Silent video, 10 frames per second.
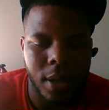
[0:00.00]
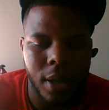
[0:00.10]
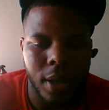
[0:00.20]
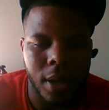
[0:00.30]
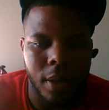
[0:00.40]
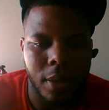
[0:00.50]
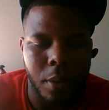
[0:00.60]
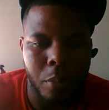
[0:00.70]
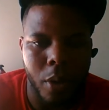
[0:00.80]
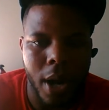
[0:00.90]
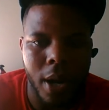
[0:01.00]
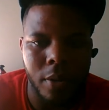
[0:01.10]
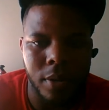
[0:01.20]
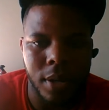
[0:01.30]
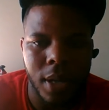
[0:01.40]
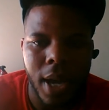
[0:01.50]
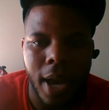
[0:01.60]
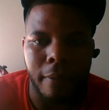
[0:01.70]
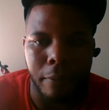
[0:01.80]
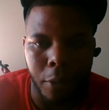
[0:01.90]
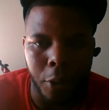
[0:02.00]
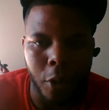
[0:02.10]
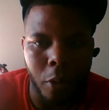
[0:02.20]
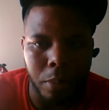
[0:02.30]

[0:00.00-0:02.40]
The Browns had a field